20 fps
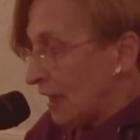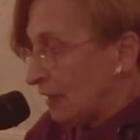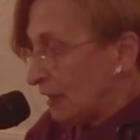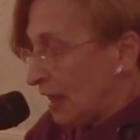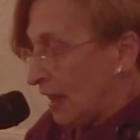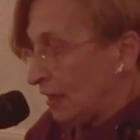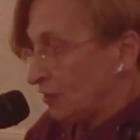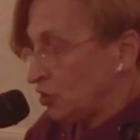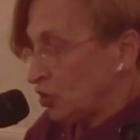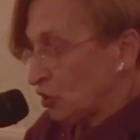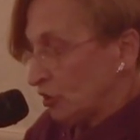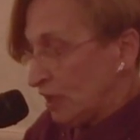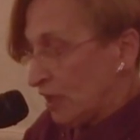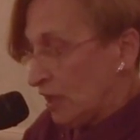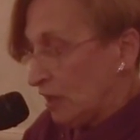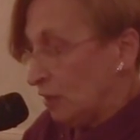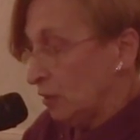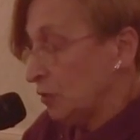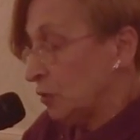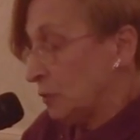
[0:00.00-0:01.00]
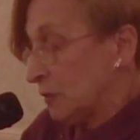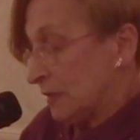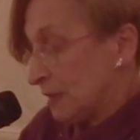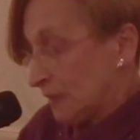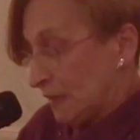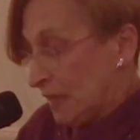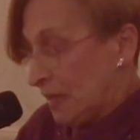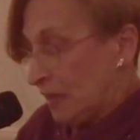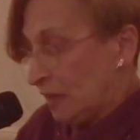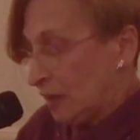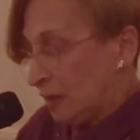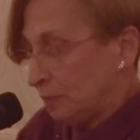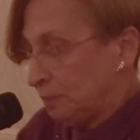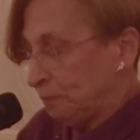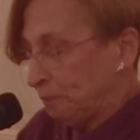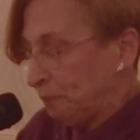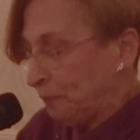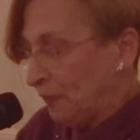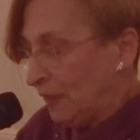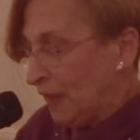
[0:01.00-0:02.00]
and Angelina, who is
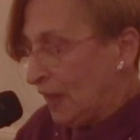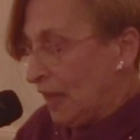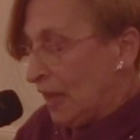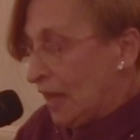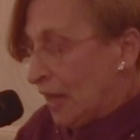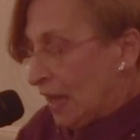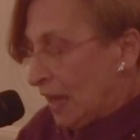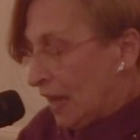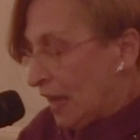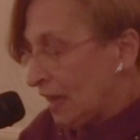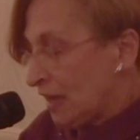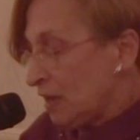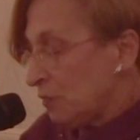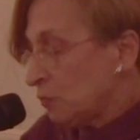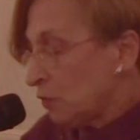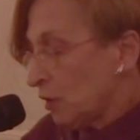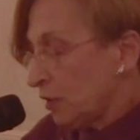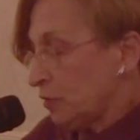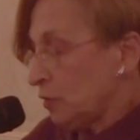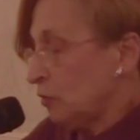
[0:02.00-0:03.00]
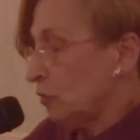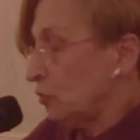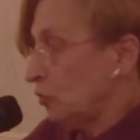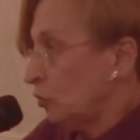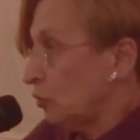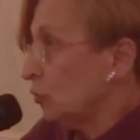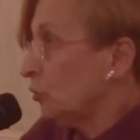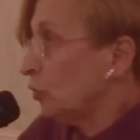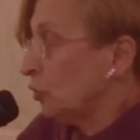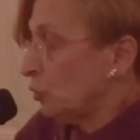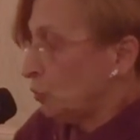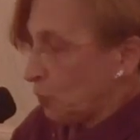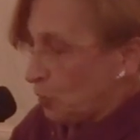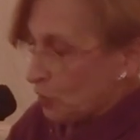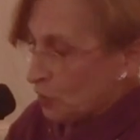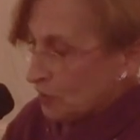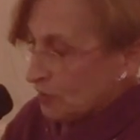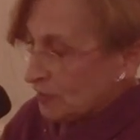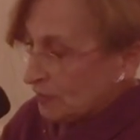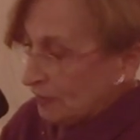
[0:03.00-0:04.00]
Lena. Anyone who knew
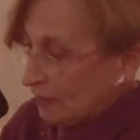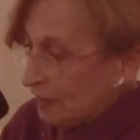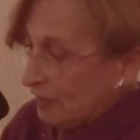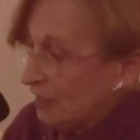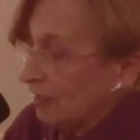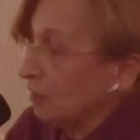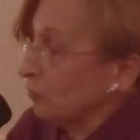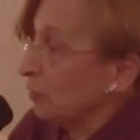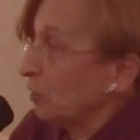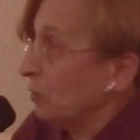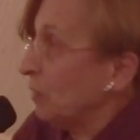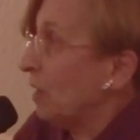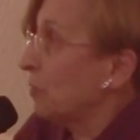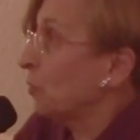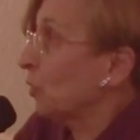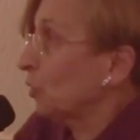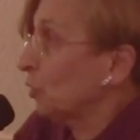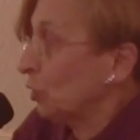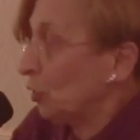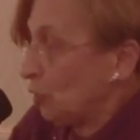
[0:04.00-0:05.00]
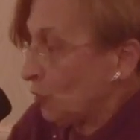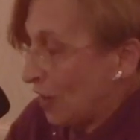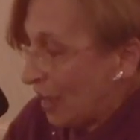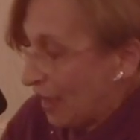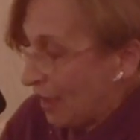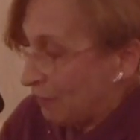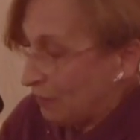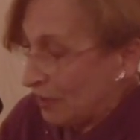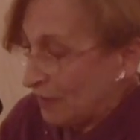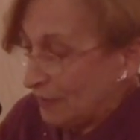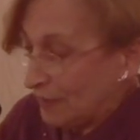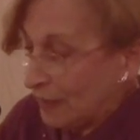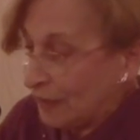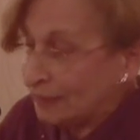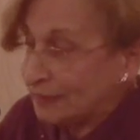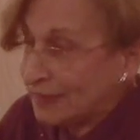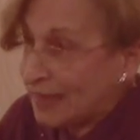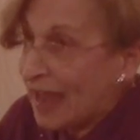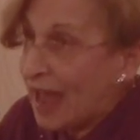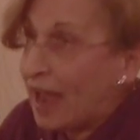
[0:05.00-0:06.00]
Lou personally can remember Lou having
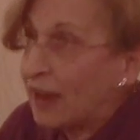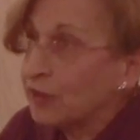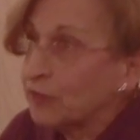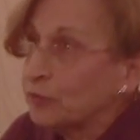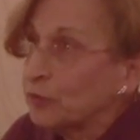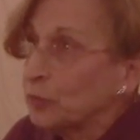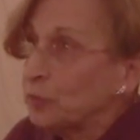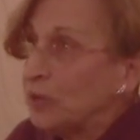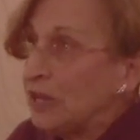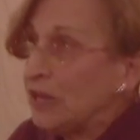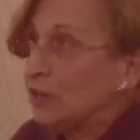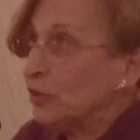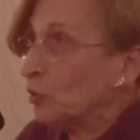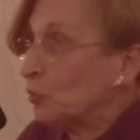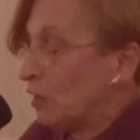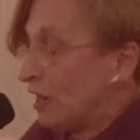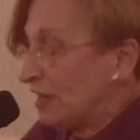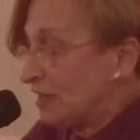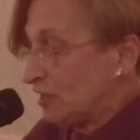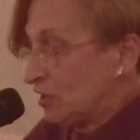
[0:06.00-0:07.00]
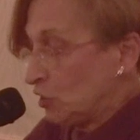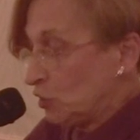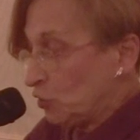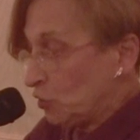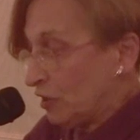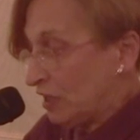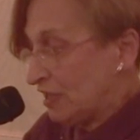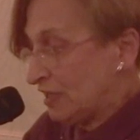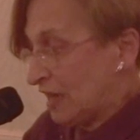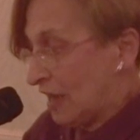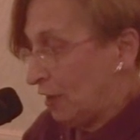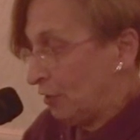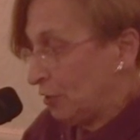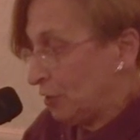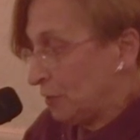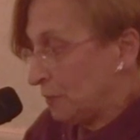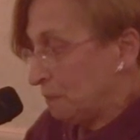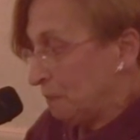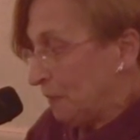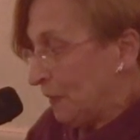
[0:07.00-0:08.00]
a knack for being a great
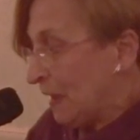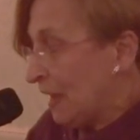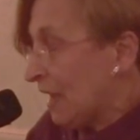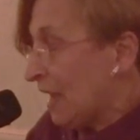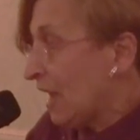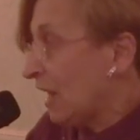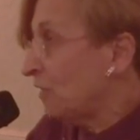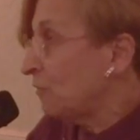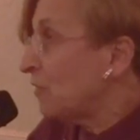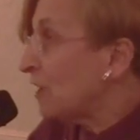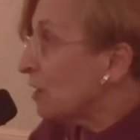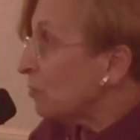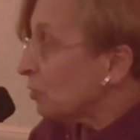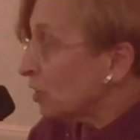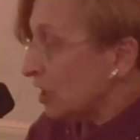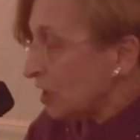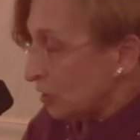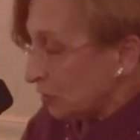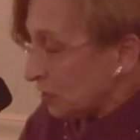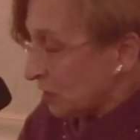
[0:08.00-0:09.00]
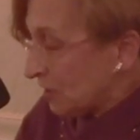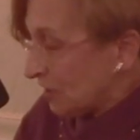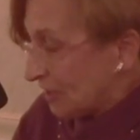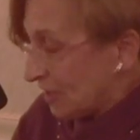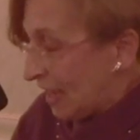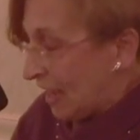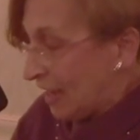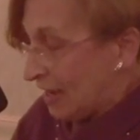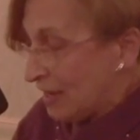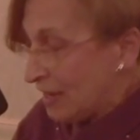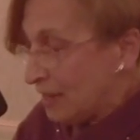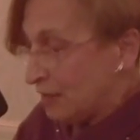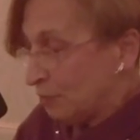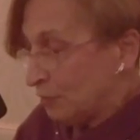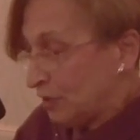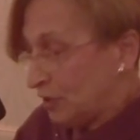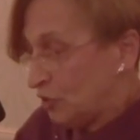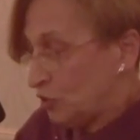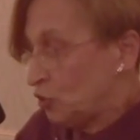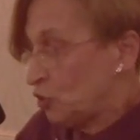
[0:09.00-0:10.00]
storyteller. And if he were here today, he
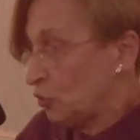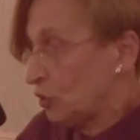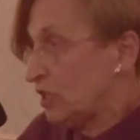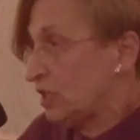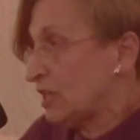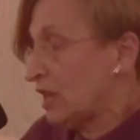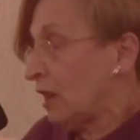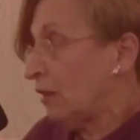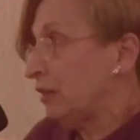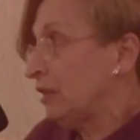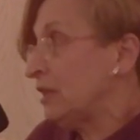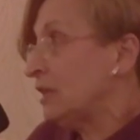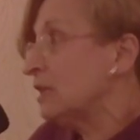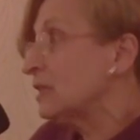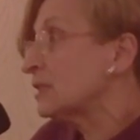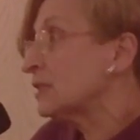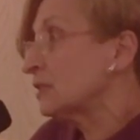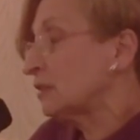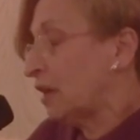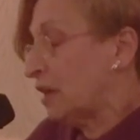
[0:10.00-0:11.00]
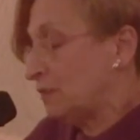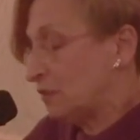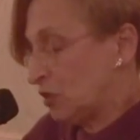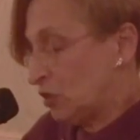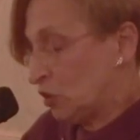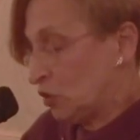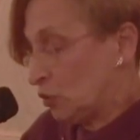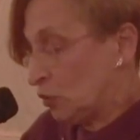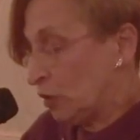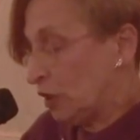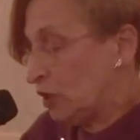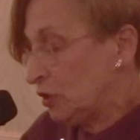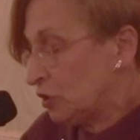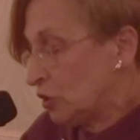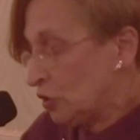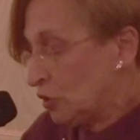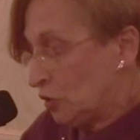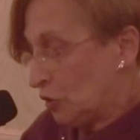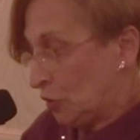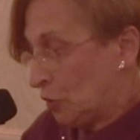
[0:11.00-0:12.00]
would enjoy telling his life story
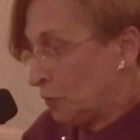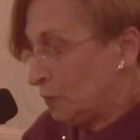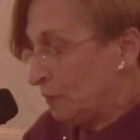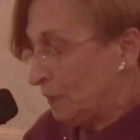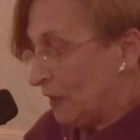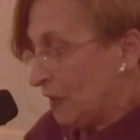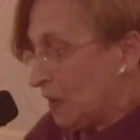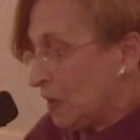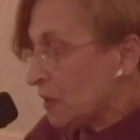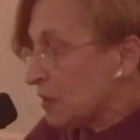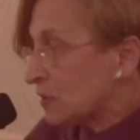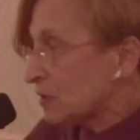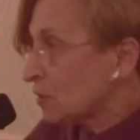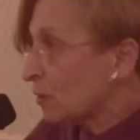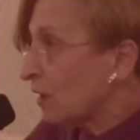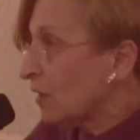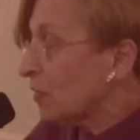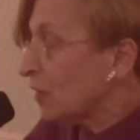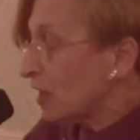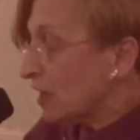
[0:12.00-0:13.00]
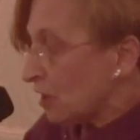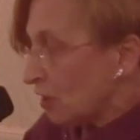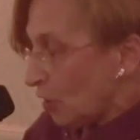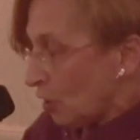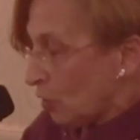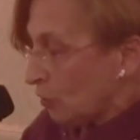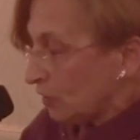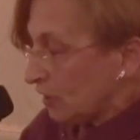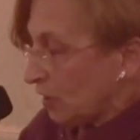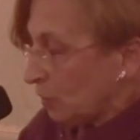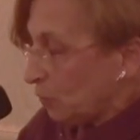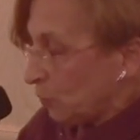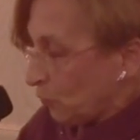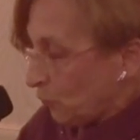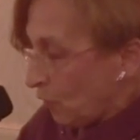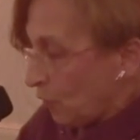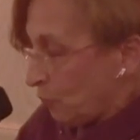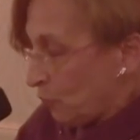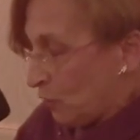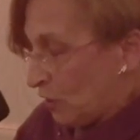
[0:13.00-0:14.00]
to you. So I think it only
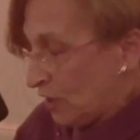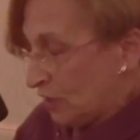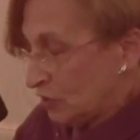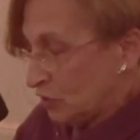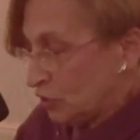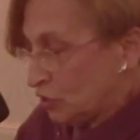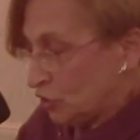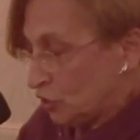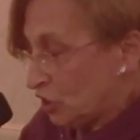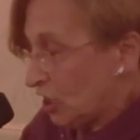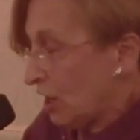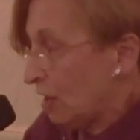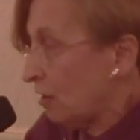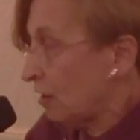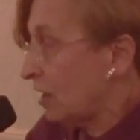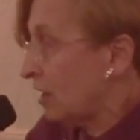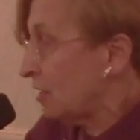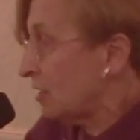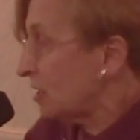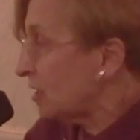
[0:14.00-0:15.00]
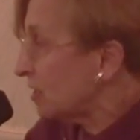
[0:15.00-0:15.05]
appropriate to share in